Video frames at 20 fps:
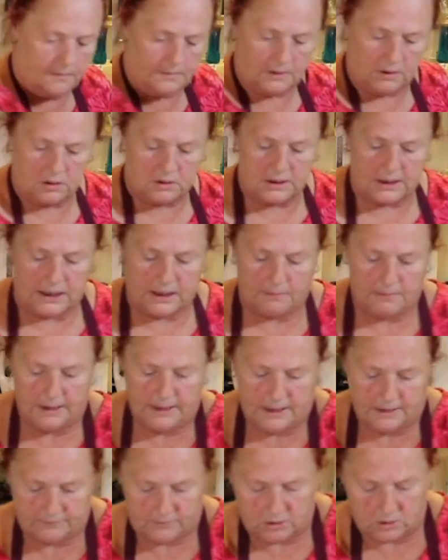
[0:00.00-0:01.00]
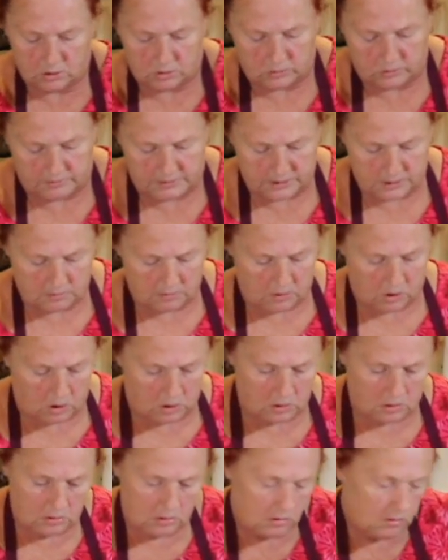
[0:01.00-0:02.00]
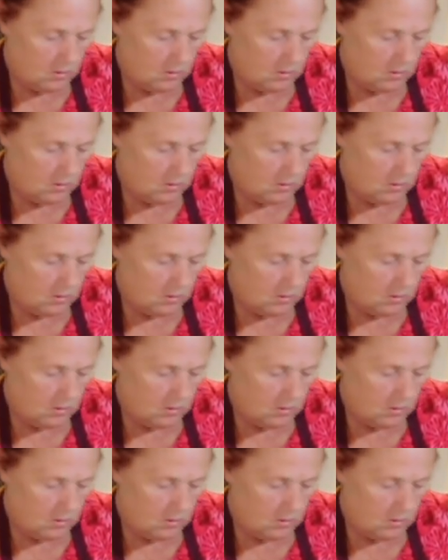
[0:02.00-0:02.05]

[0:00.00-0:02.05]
It looks like I might have to go to a bigger bowl.